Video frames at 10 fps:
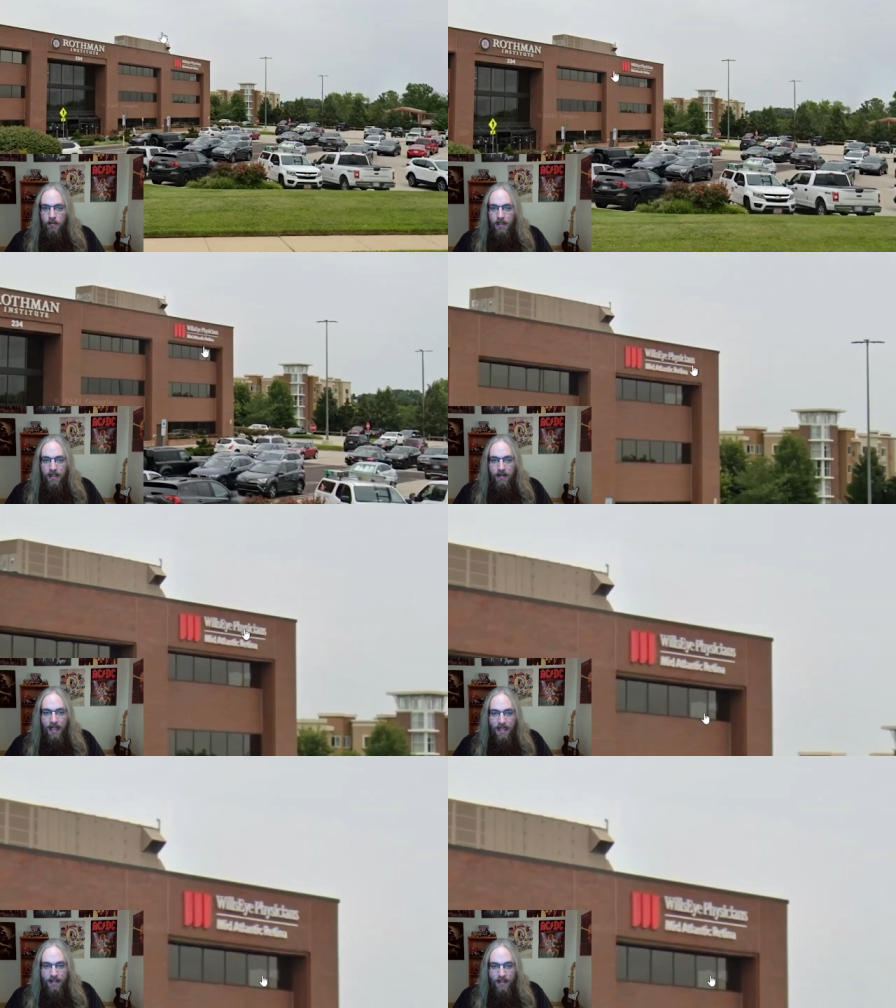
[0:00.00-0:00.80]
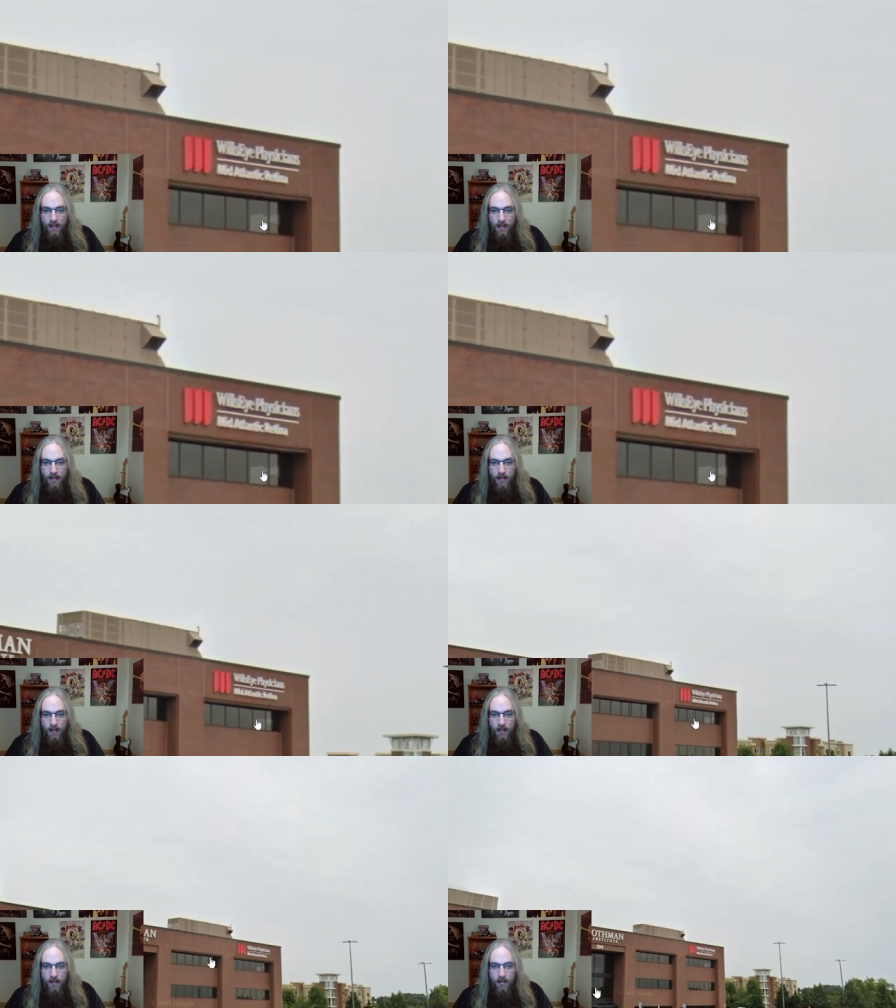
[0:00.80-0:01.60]
Mid Atlantic.
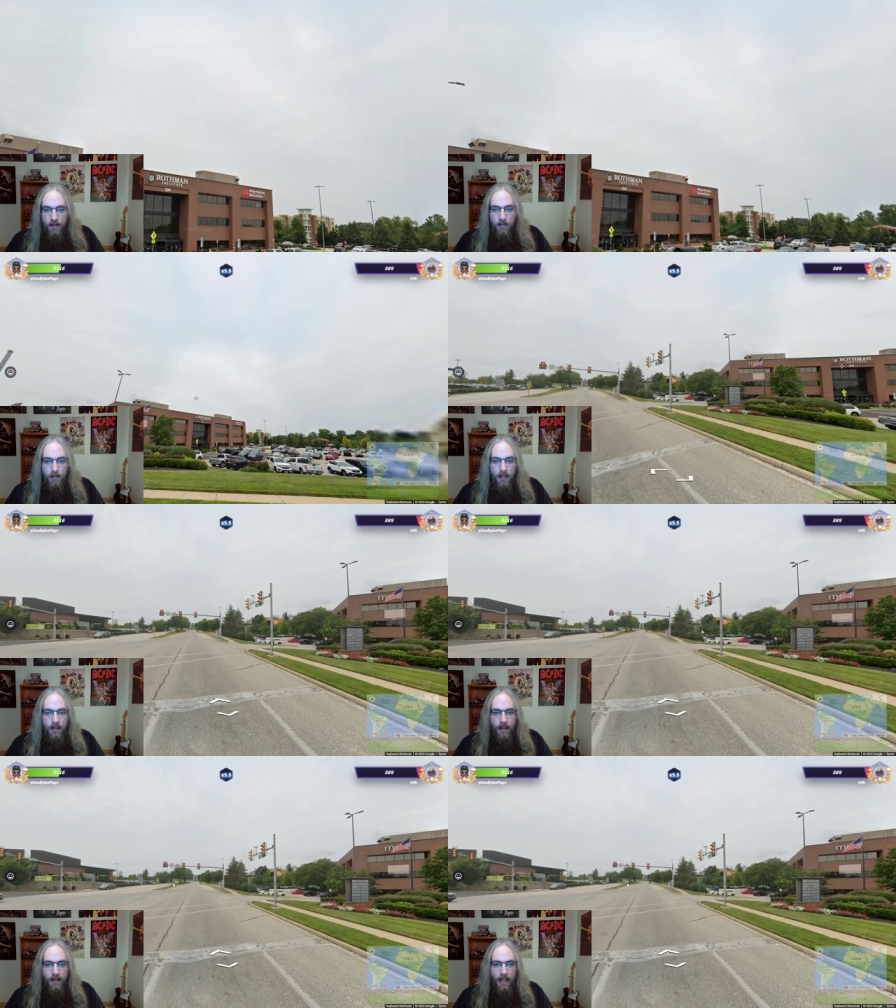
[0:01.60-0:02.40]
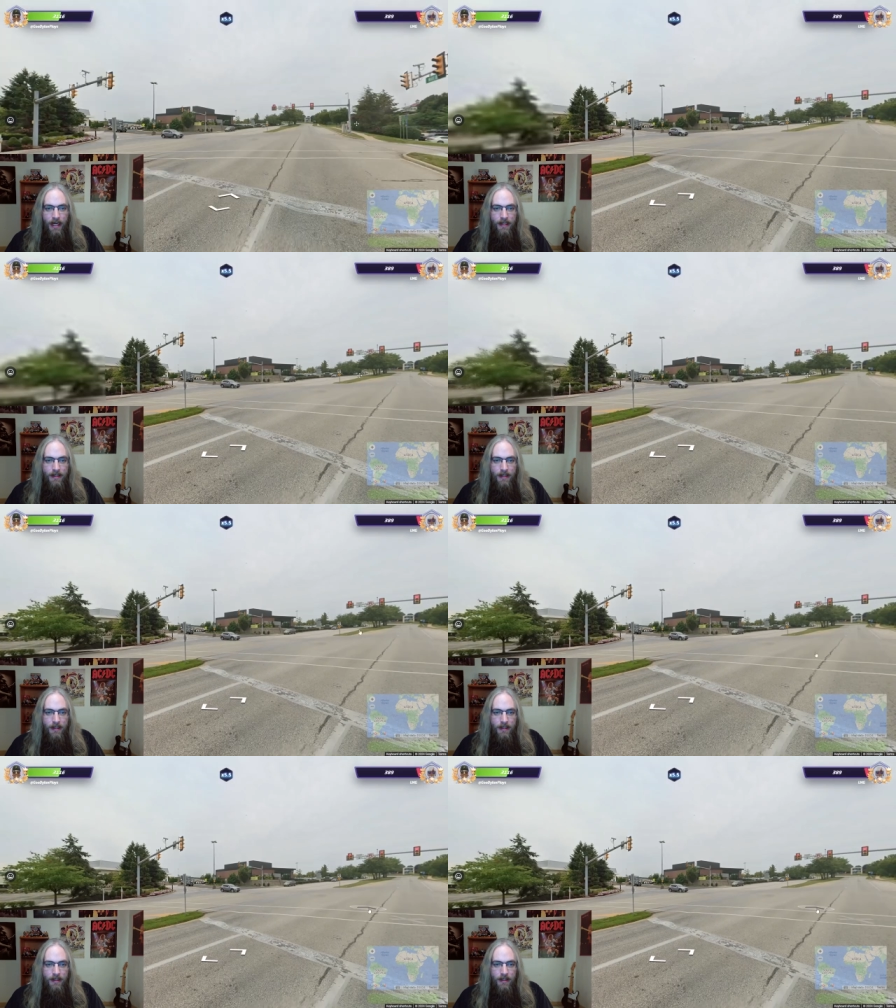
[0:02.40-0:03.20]
Mid
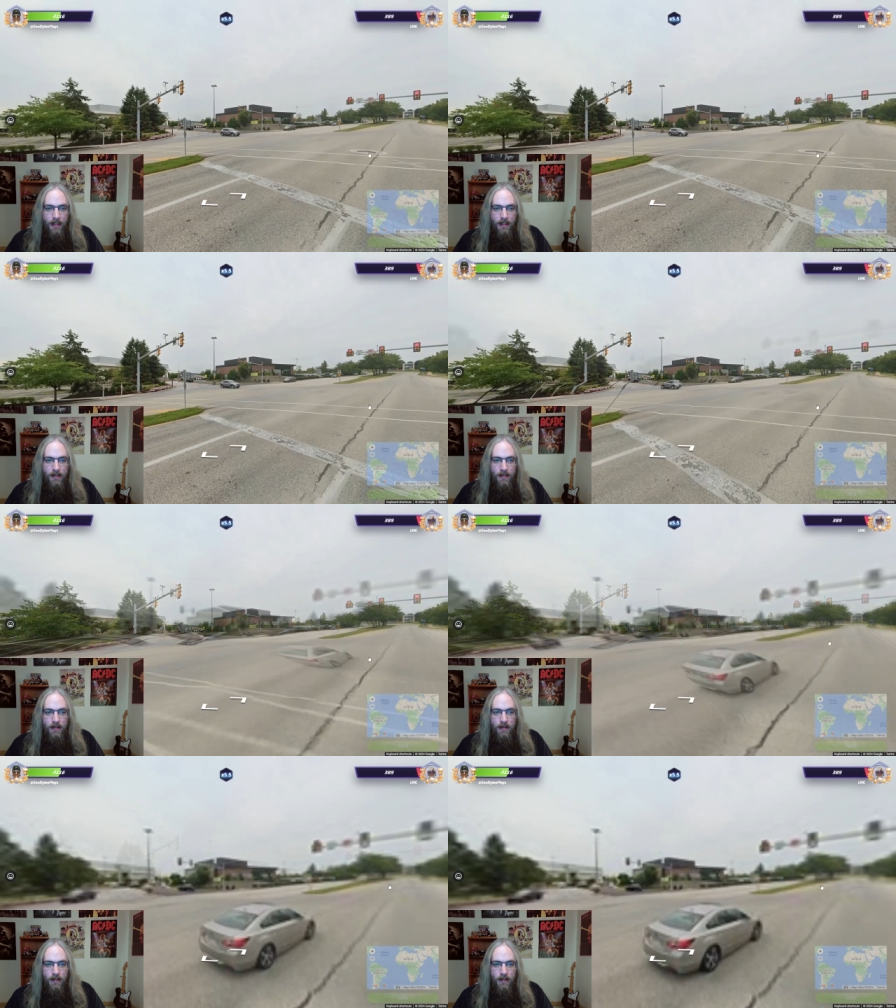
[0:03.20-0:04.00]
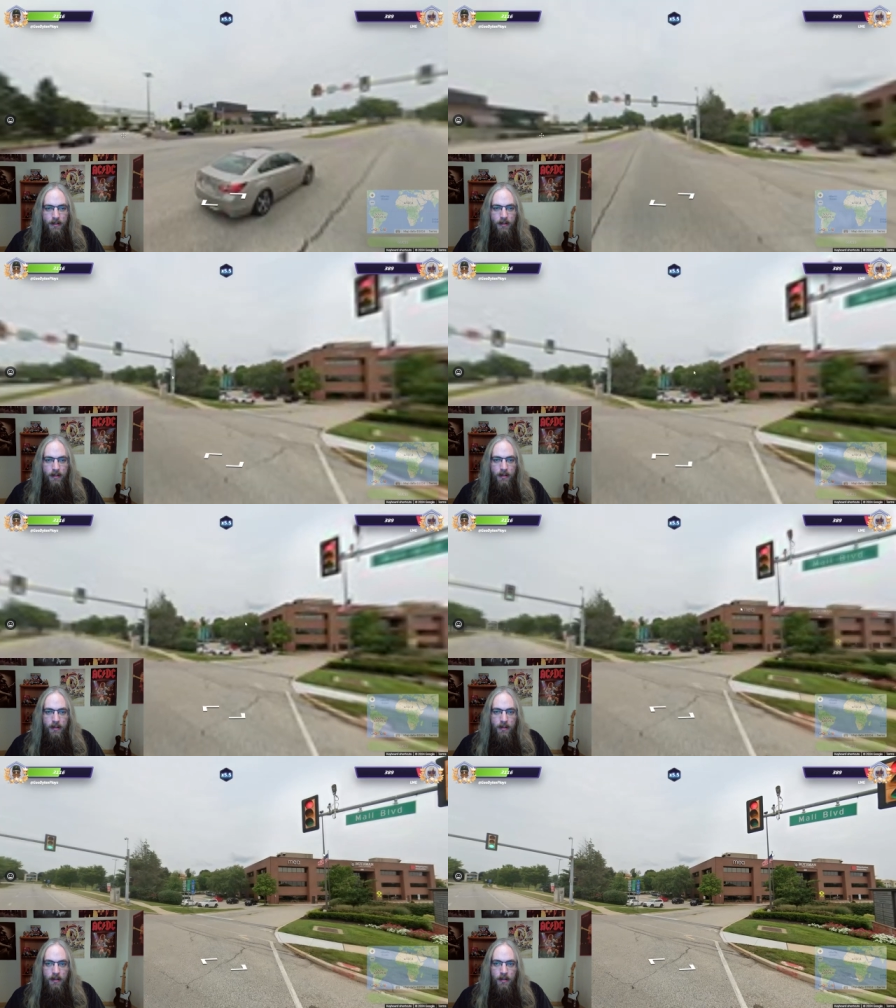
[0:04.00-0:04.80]
Atlantic. That is good.
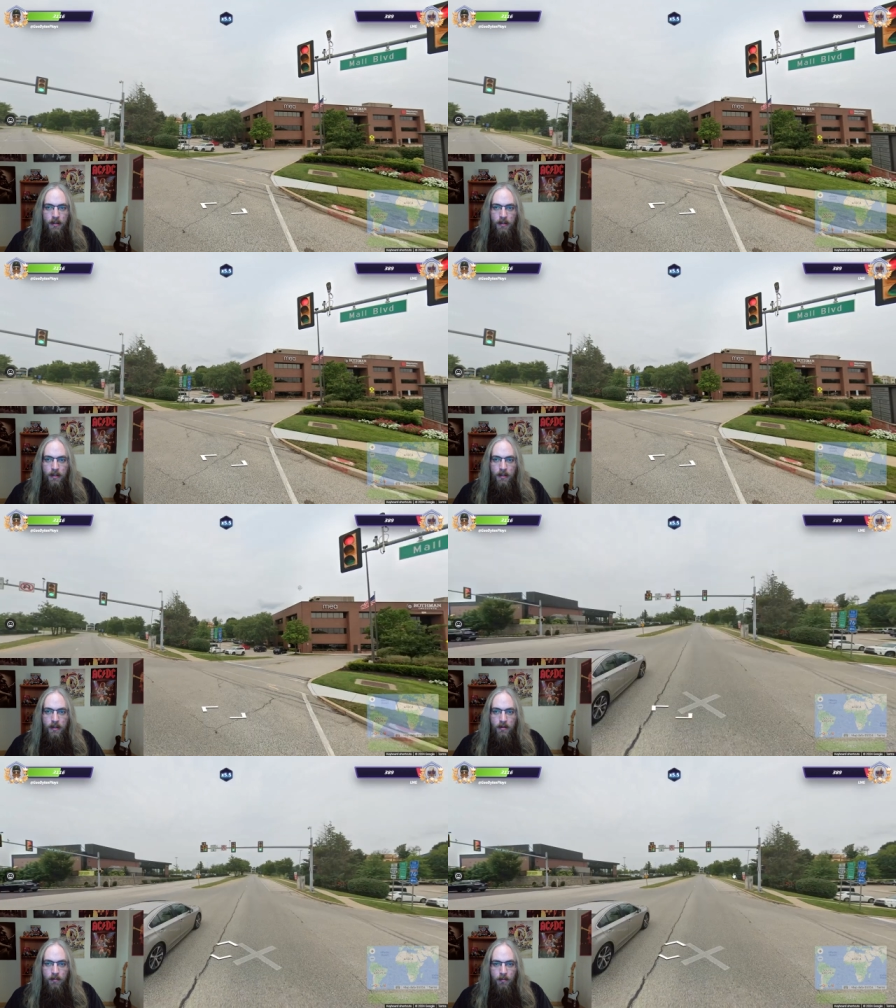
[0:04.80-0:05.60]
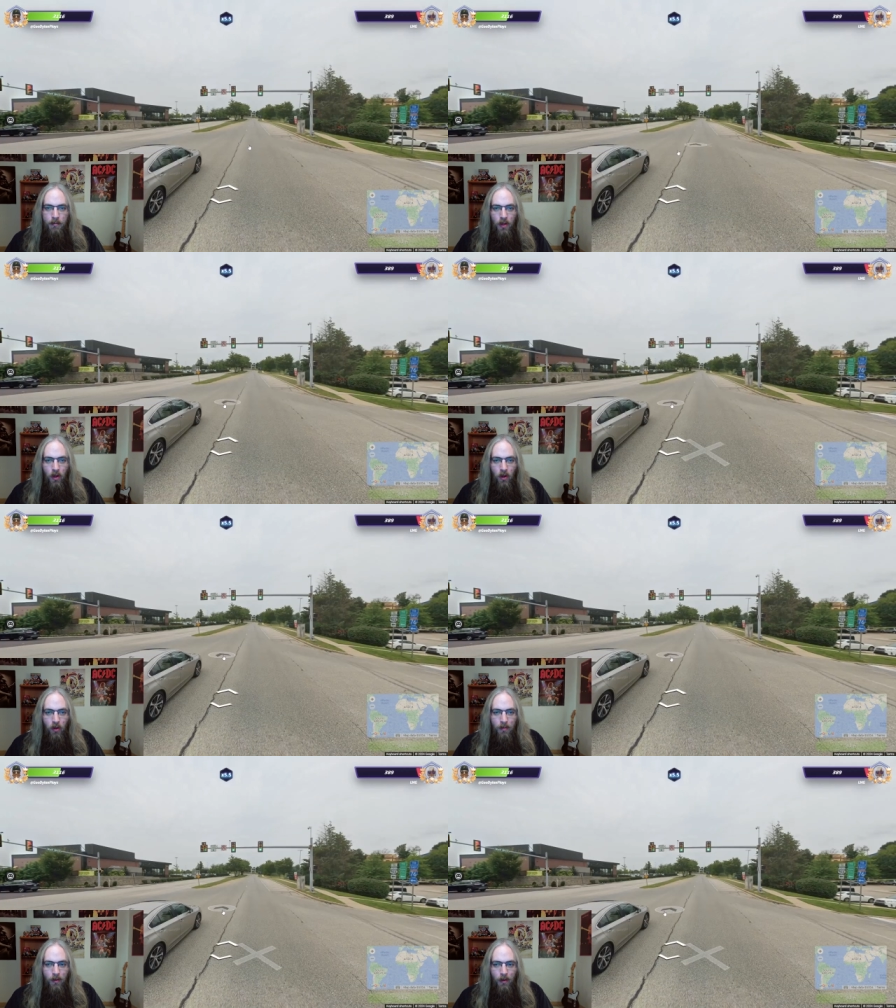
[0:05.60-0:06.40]

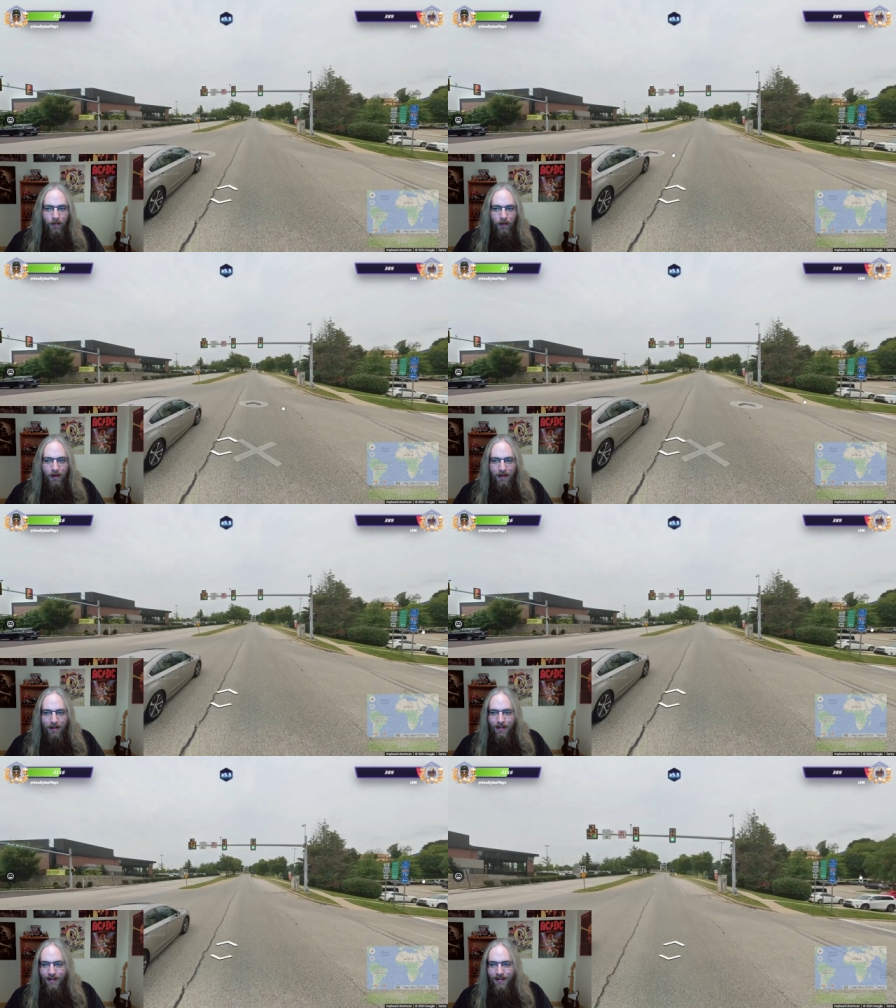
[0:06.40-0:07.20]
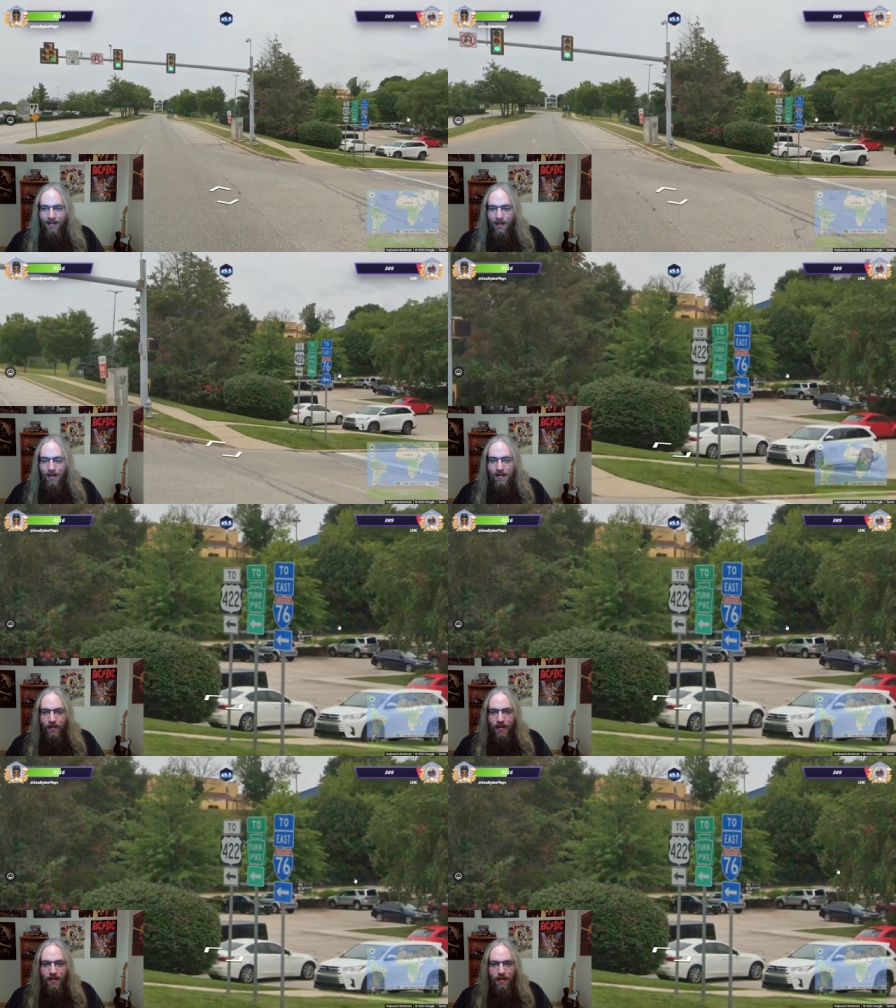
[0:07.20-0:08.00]
Mall Boulevard. Oh,
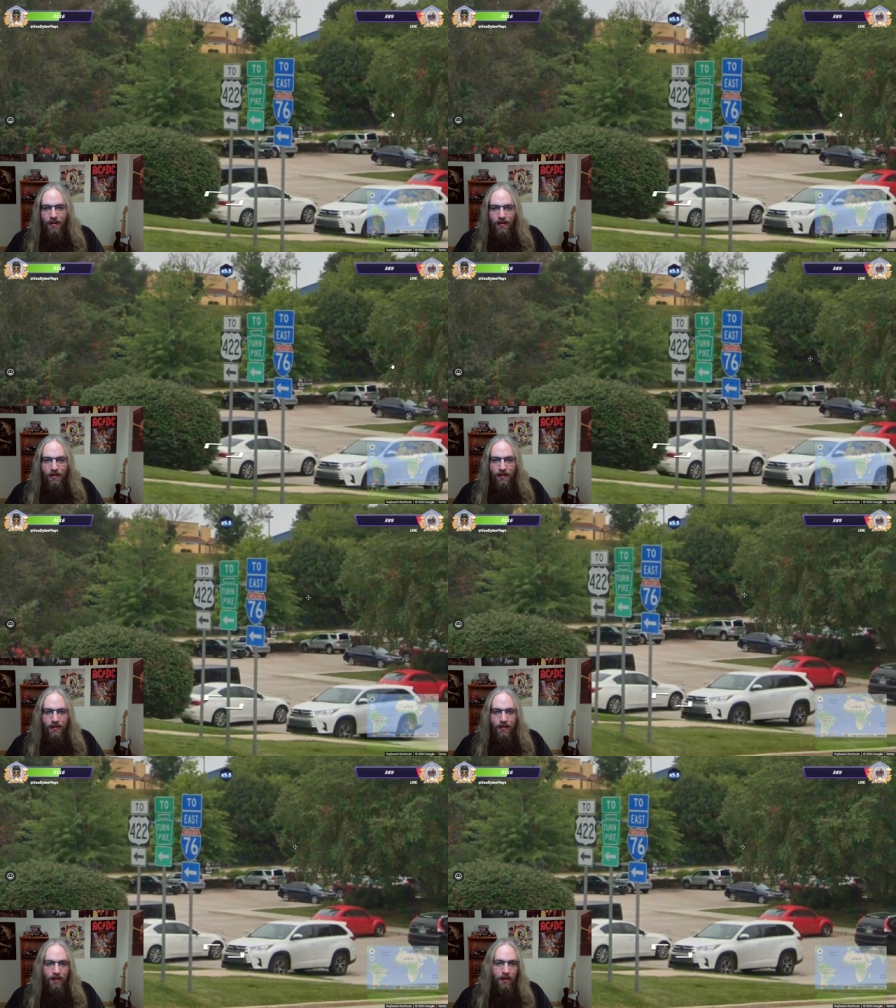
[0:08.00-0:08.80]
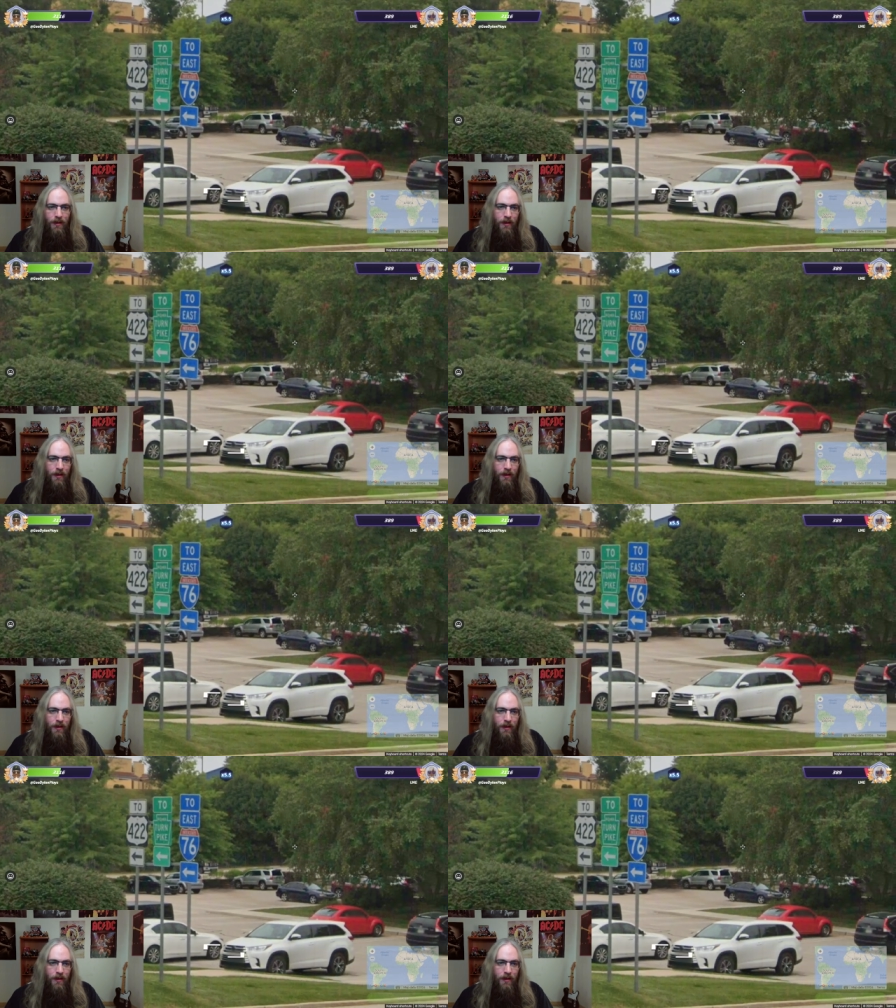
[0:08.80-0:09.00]
76.